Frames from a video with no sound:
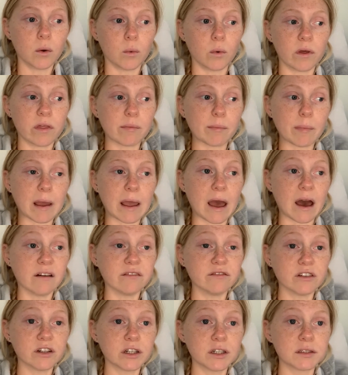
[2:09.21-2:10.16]
with my
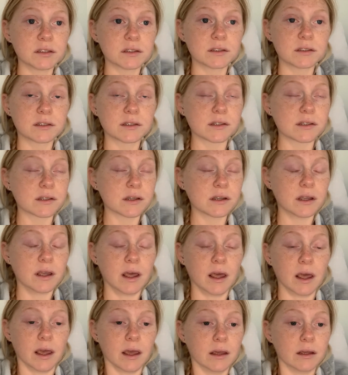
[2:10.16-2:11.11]
efforts,
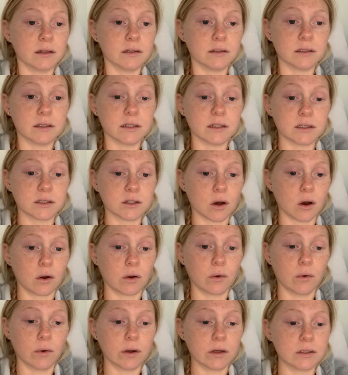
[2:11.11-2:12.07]
and it's all
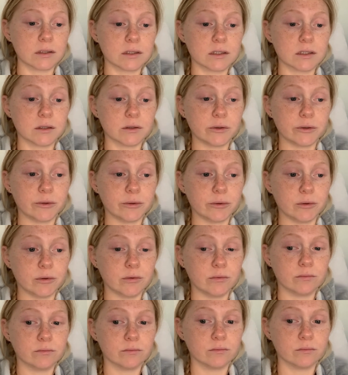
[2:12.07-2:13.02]
going to
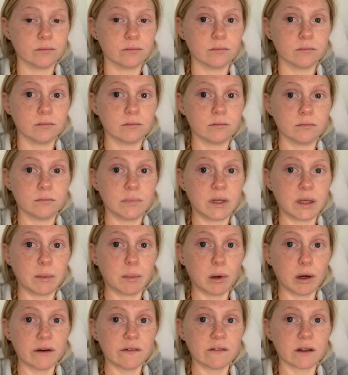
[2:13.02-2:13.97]
be
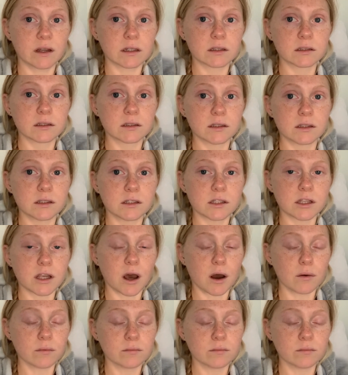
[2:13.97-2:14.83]
perfect. So,